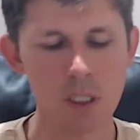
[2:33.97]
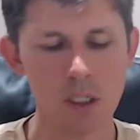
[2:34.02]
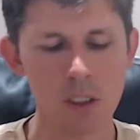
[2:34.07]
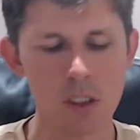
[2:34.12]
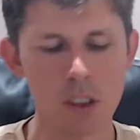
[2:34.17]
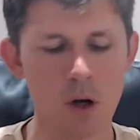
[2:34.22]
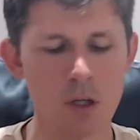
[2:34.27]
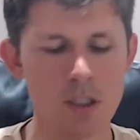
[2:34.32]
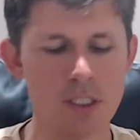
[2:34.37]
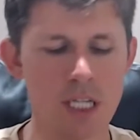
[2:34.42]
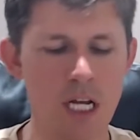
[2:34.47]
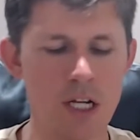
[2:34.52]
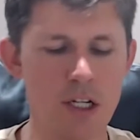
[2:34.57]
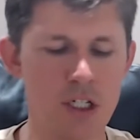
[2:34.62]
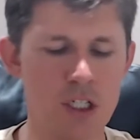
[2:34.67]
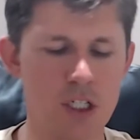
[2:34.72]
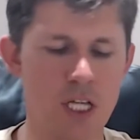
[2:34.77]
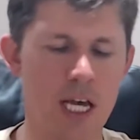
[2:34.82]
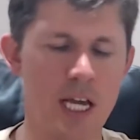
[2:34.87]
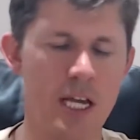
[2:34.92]
So
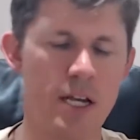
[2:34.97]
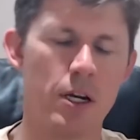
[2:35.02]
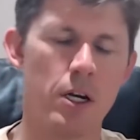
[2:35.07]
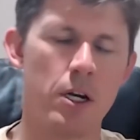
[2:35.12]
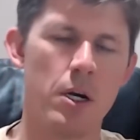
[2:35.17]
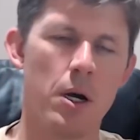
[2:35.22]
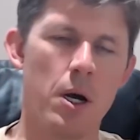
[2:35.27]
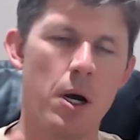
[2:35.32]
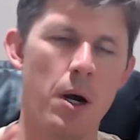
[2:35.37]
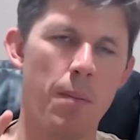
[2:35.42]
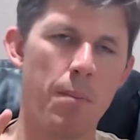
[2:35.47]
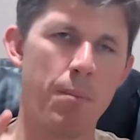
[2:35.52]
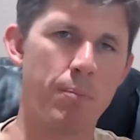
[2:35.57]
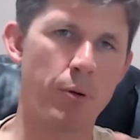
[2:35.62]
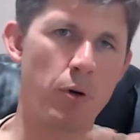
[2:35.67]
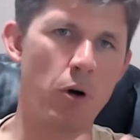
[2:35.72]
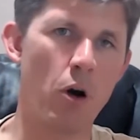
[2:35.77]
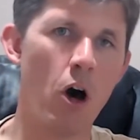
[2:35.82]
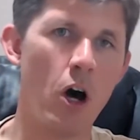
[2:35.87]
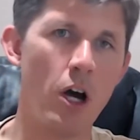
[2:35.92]
essentially,
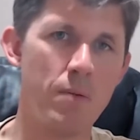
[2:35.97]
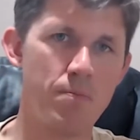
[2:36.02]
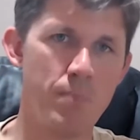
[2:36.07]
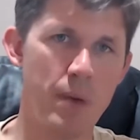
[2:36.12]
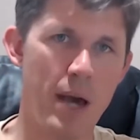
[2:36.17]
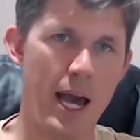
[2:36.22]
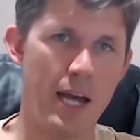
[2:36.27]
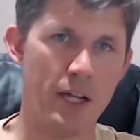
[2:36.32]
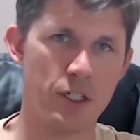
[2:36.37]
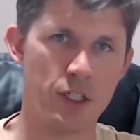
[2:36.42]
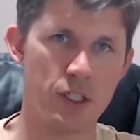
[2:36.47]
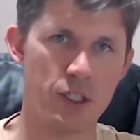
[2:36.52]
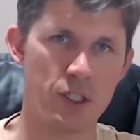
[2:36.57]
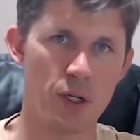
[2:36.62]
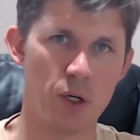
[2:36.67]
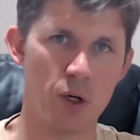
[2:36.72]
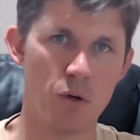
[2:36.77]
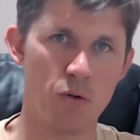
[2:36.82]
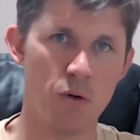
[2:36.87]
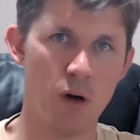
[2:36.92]
broad match,
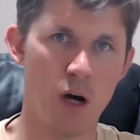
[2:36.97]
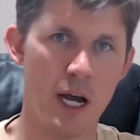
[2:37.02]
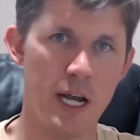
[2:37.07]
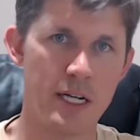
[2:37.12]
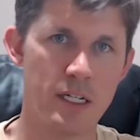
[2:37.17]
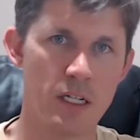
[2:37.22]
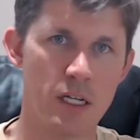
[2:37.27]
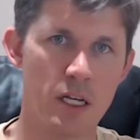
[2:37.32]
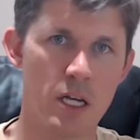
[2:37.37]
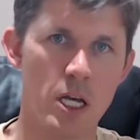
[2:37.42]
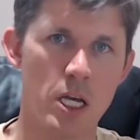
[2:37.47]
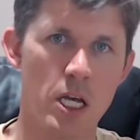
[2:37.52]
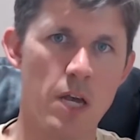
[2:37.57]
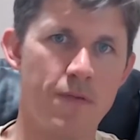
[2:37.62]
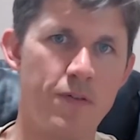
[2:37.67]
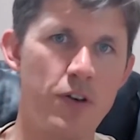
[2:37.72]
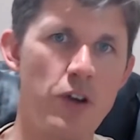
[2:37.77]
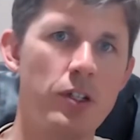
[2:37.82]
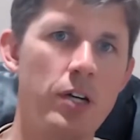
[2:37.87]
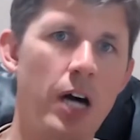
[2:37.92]
right?
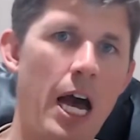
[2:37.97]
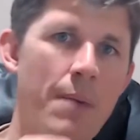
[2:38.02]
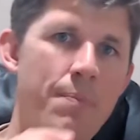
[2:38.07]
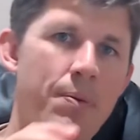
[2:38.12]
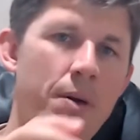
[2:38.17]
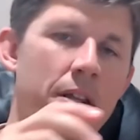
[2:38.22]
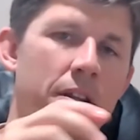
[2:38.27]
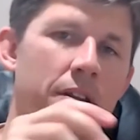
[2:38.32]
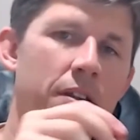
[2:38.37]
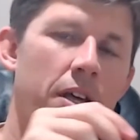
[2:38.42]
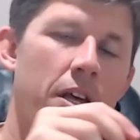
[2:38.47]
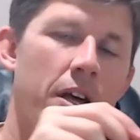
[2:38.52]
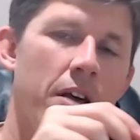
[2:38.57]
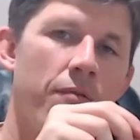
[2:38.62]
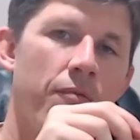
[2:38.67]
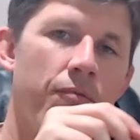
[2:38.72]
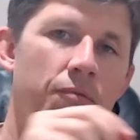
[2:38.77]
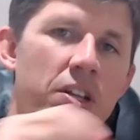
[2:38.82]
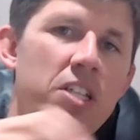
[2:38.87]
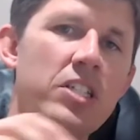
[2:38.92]
If you type in
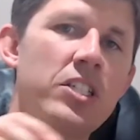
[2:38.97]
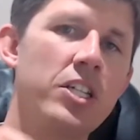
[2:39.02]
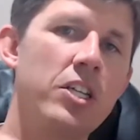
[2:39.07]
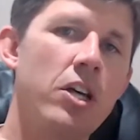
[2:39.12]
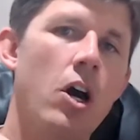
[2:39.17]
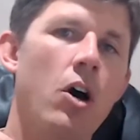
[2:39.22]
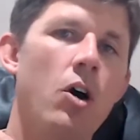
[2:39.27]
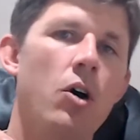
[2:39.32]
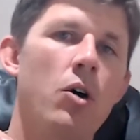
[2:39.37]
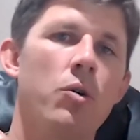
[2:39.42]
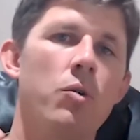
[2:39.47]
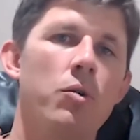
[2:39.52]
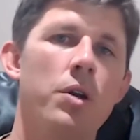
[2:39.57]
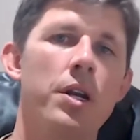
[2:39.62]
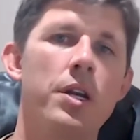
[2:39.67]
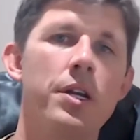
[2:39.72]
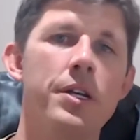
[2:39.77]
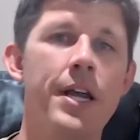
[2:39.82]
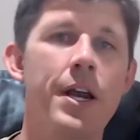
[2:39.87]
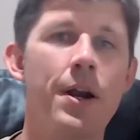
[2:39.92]
physio
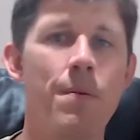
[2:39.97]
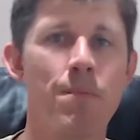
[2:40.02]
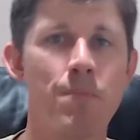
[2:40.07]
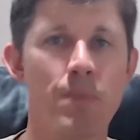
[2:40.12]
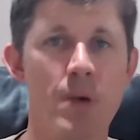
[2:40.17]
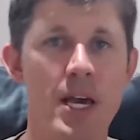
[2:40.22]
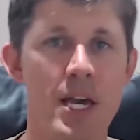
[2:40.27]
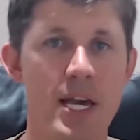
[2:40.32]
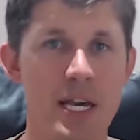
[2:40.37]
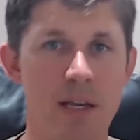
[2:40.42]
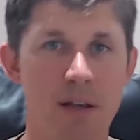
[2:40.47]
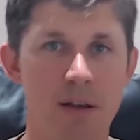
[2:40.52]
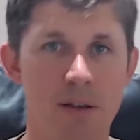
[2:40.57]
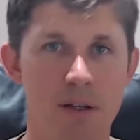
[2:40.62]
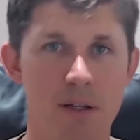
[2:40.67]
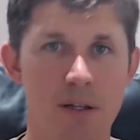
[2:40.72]
near me,